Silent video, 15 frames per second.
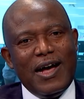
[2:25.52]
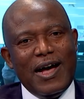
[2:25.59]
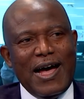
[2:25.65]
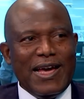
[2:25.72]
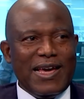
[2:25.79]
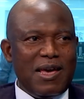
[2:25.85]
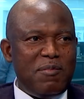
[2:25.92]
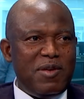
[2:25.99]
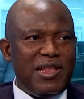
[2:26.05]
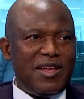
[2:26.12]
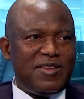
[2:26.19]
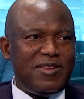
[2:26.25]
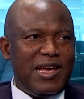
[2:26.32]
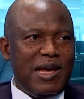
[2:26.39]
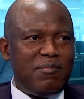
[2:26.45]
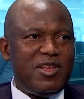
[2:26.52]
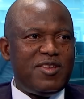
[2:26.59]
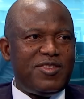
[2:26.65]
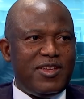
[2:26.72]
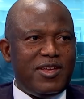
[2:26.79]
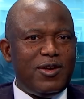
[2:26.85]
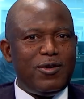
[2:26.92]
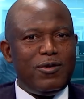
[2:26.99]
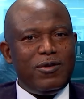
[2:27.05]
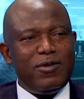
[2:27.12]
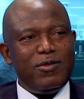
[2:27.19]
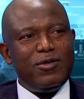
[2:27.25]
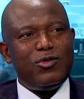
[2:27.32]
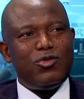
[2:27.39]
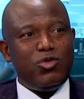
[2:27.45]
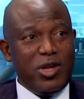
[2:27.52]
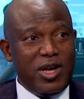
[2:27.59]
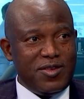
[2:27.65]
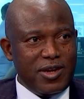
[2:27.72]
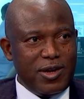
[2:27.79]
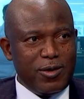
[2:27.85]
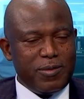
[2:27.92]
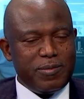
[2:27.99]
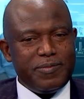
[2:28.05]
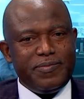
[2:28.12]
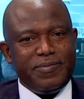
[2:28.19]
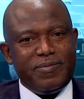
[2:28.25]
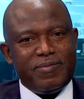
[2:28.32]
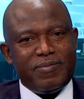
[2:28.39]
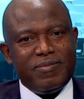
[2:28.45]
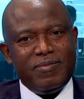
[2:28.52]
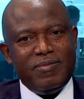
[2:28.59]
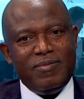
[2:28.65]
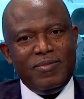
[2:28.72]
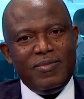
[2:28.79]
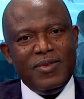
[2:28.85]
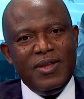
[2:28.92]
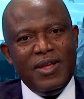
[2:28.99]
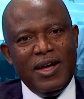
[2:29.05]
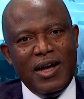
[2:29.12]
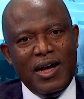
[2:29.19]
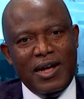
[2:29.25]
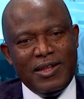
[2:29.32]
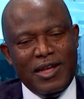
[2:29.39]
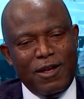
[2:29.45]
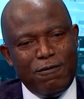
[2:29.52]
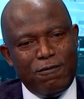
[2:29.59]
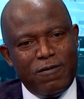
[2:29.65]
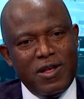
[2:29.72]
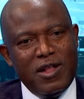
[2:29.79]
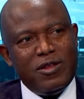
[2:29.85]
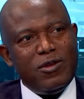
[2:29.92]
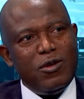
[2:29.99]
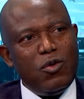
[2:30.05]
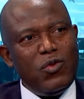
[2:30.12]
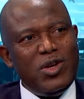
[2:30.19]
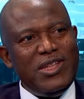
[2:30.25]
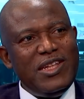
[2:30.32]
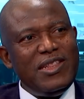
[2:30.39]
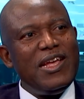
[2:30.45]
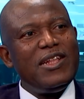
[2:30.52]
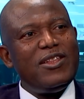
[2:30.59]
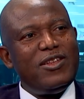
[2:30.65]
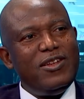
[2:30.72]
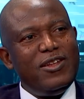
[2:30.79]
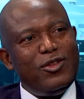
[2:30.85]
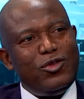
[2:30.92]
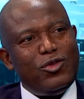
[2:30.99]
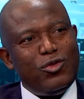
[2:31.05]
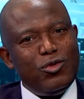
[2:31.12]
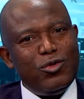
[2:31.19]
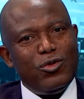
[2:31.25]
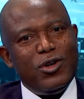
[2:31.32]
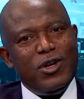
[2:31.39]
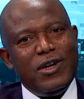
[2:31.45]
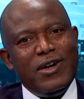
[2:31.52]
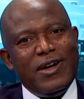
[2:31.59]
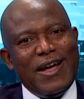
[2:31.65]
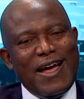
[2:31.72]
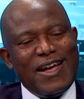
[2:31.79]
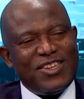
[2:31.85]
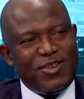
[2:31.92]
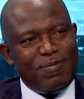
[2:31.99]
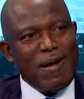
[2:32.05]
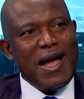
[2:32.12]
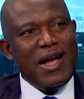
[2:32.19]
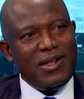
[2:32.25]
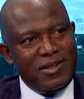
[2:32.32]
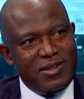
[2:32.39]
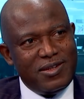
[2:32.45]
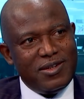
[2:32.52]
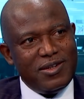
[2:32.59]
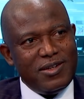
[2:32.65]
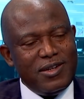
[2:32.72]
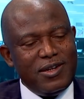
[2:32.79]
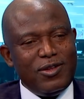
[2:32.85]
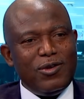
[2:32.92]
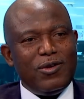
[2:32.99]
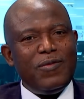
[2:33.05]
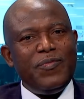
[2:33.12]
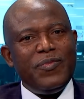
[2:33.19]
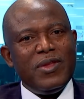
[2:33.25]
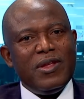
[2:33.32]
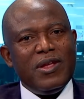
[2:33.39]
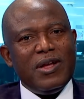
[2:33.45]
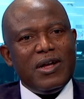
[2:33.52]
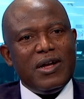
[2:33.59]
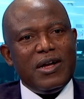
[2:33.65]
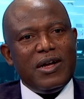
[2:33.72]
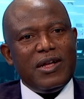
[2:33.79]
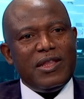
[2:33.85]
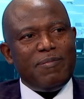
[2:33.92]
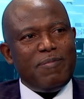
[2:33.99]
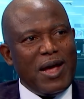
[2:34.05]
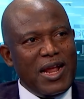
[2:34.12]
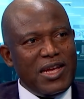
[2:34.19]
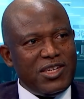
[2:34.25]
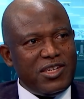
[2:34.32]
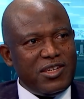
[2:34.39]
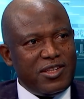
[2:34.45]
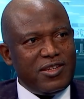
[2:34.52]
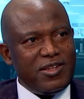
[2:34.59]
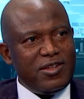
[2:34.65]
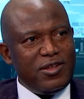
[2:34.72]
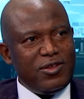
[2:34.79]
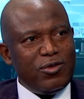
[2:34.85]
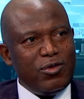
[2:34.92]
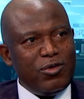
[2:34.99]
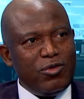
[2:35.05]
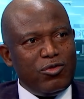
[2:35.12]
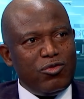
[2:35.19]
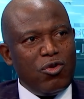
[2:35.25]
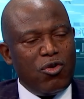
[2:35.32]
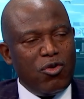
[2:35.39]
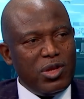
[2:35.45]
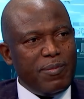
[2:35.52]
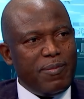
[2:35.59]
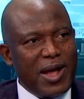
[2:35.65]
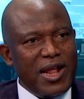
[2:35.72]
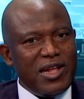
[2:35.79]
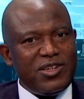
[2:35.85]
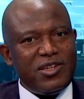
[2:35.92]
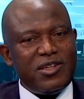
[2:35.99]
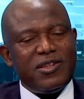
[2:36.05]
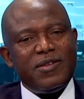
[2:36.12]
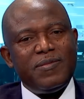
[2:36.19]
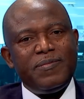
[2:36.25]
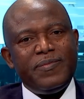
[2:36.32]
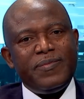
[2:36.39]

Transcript: I came in as the MD CEO 2 years ago. And I felt we needed to expand, the balance sheet, to grow the balance sheet.